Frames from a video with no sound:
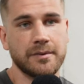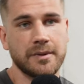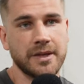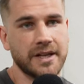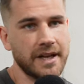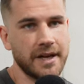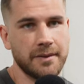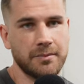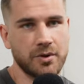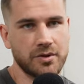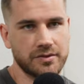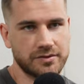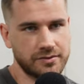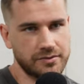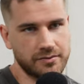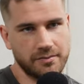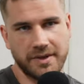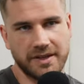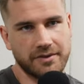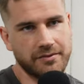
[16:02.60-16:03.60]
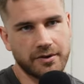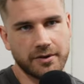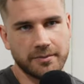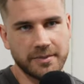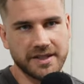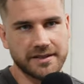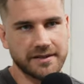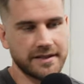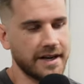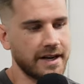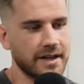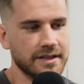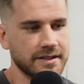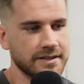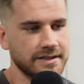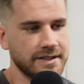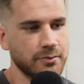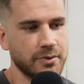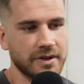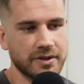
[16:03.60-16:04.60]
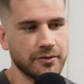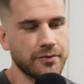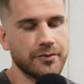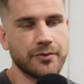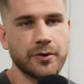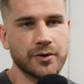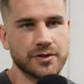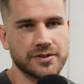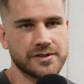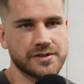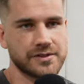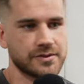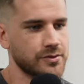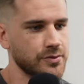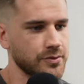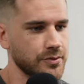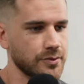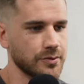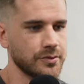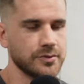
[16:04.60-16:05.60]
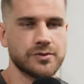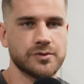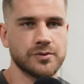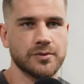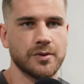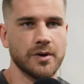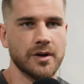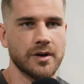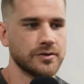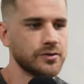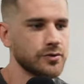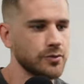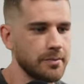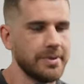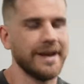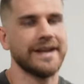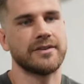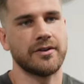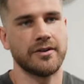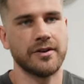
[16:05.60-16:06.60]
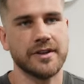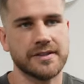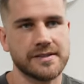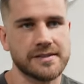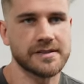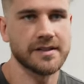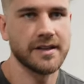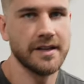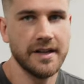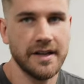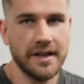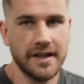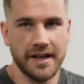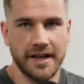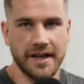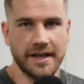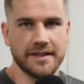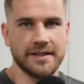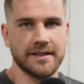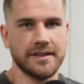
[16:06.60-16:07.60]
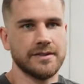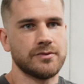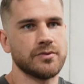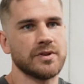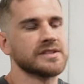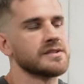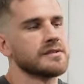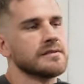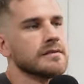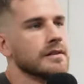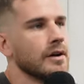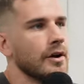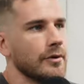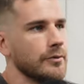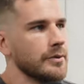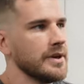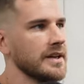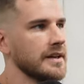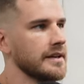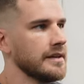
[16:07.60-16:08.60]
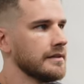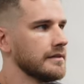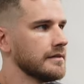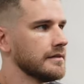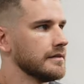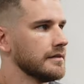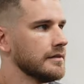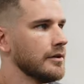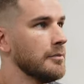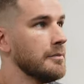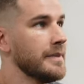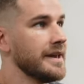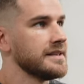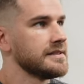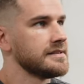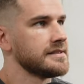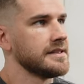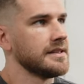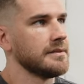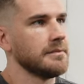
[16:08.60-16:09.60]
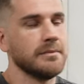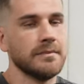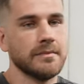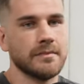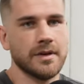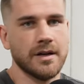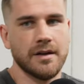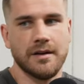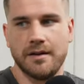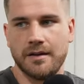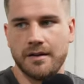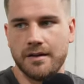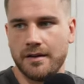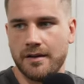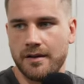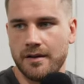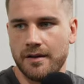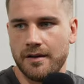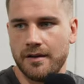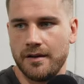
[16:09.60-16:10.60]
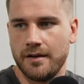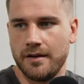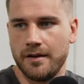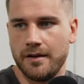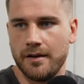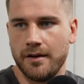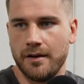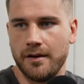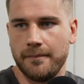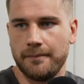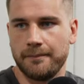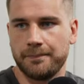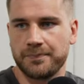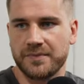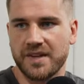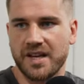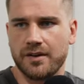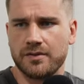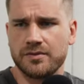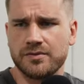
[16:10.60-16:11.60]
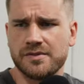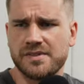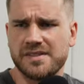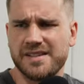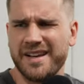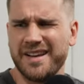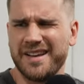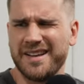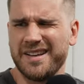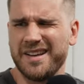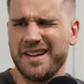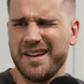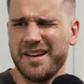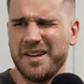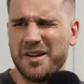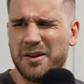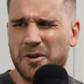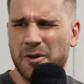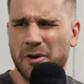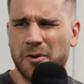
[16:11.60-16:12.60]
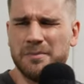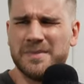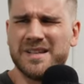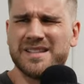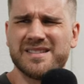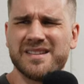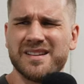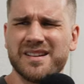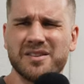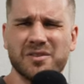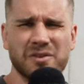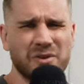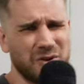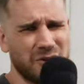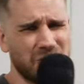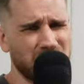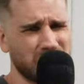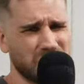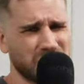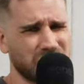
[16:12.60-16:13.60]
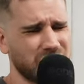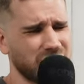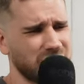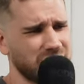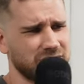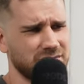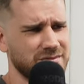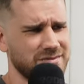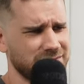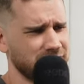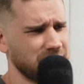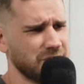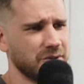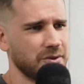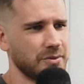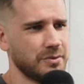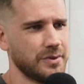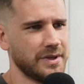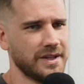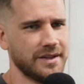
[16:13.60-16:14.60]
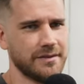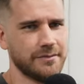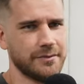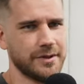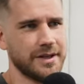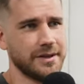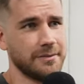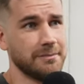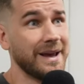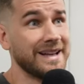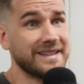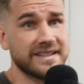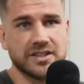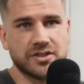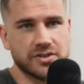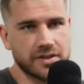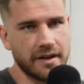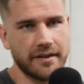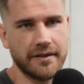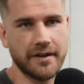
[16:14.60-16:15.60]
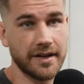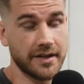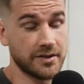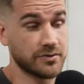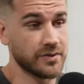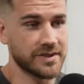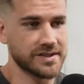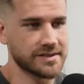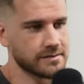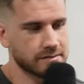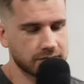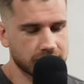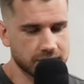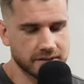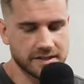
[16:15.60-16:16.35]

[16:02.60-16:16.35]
been able to make Vermin. They were the first to bet on us. Mm. And it was a really amazing, a meeting, a rencontre. You know, we met each other, and it was